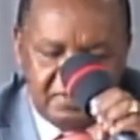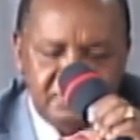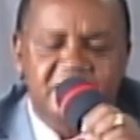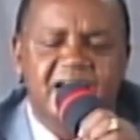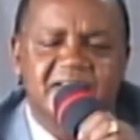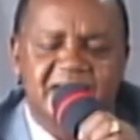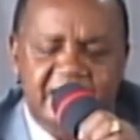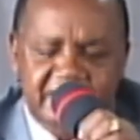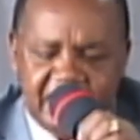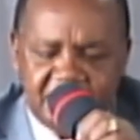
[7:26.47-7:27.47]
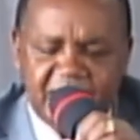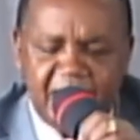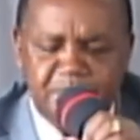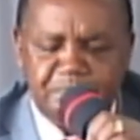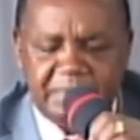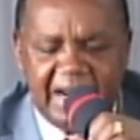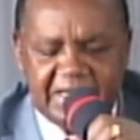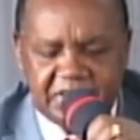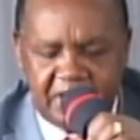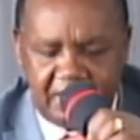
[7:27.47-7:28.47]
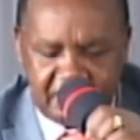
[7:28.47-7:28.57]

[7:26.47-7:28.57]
Things that give them pleasure.